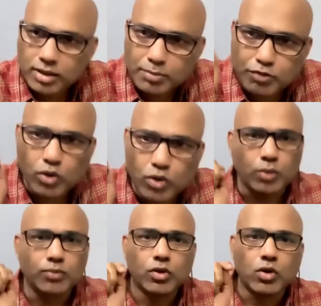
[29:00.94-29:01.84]
before
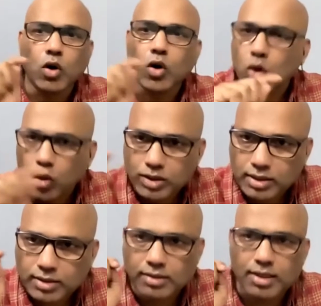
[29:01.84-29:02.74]
law, or all
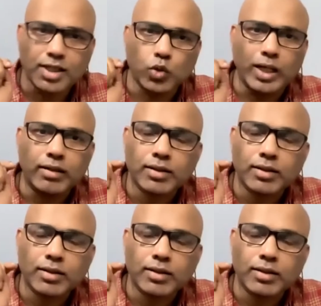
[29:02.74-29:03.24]
citizens are equal.